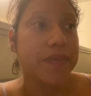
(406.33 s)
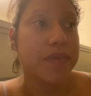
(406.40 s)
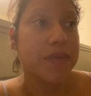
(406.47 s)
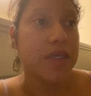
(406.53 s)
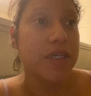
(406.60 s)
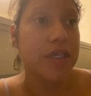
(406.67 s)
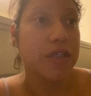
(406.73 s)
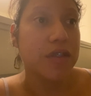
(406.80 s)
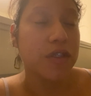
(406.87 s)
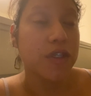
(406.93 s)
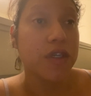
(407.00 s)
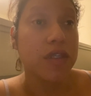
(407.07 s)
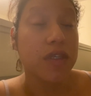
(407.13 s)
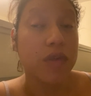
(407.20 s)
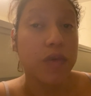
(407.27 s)
He
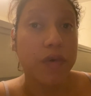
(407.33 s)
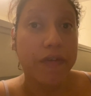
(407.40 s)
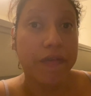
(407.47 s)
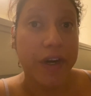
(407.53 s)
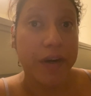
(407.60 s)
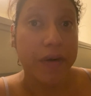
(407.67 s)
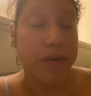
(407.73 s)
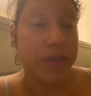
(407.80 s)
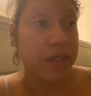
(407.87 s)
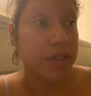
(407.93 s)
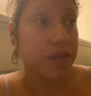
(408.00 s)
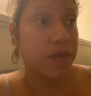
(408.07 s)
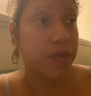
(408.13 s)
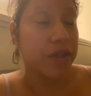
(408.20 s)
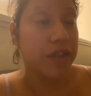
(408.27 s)
took the 12
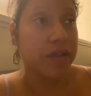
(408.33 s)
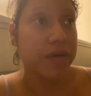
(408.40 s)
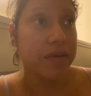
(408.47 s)
hours with